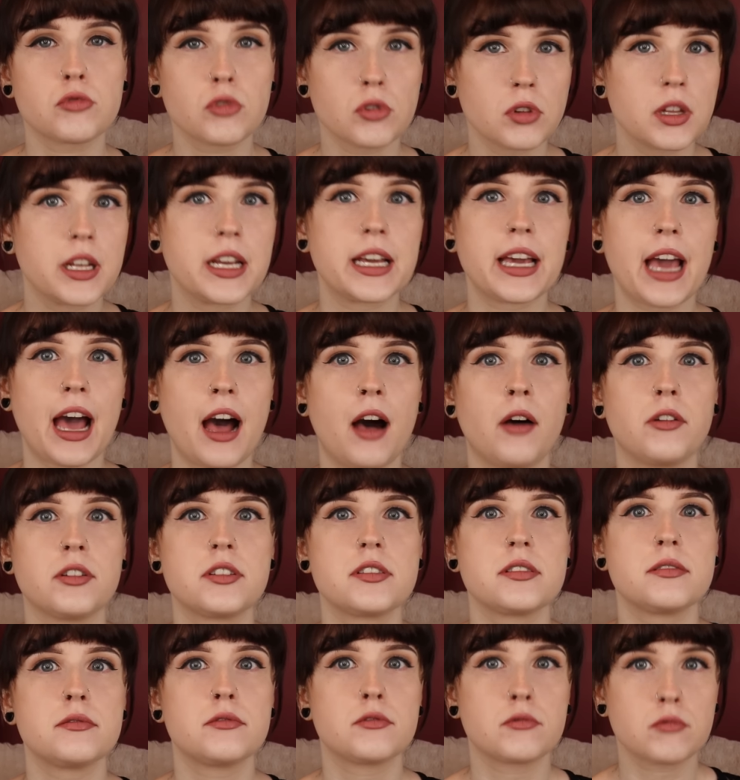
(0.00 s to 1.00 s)
ruling
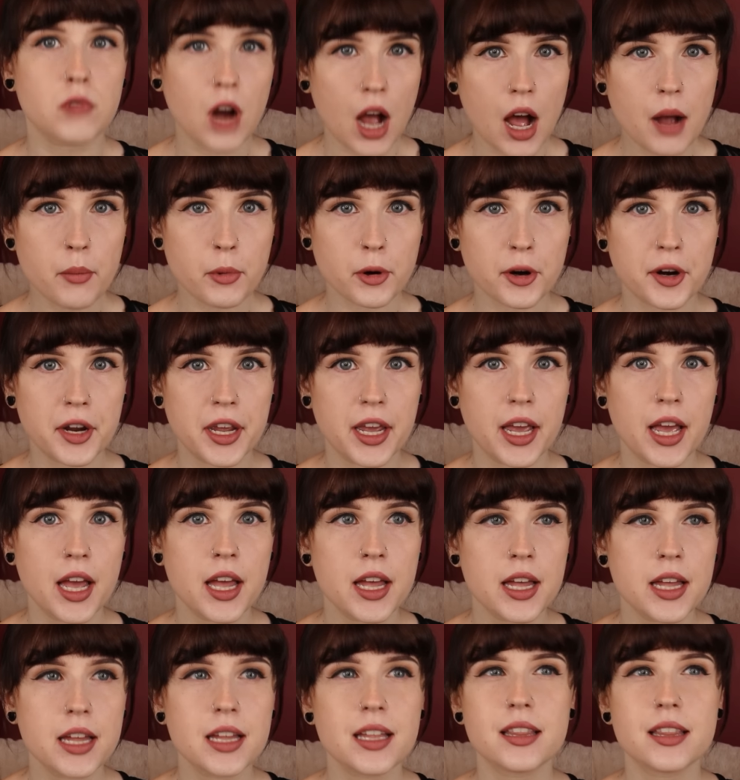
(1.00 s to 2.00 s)
out robbery,
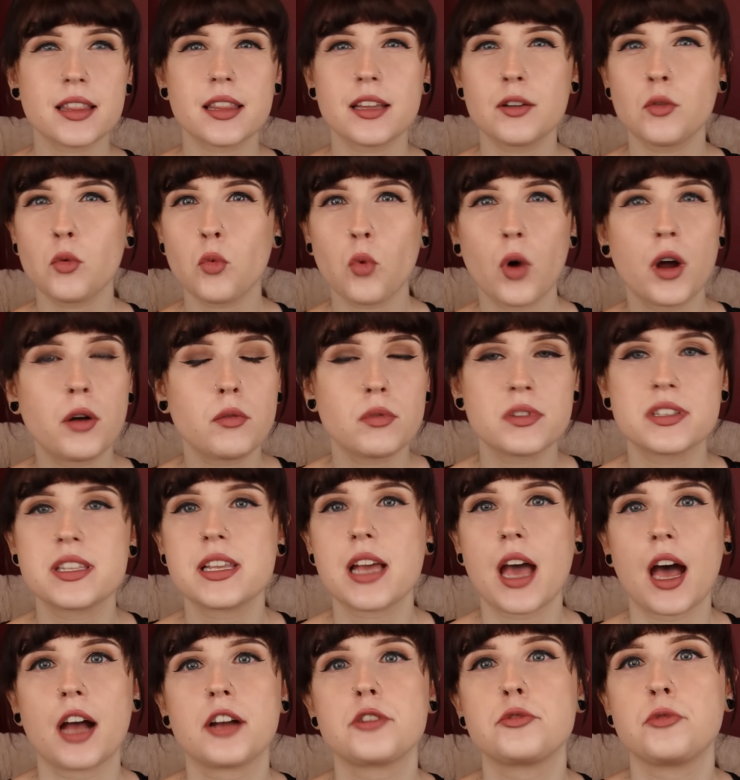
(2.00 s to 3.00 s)
then what was
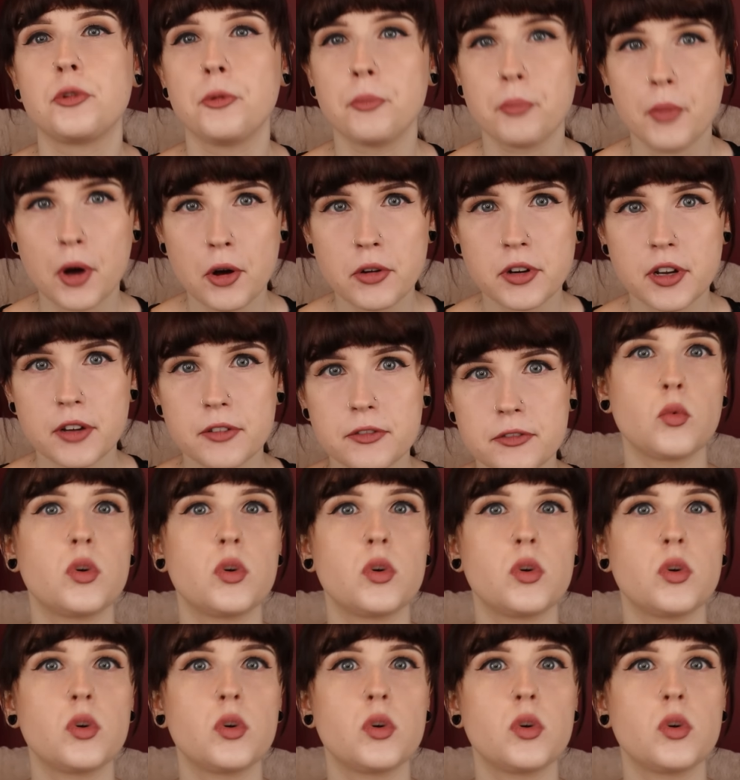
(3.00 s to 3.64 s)
the actual motive?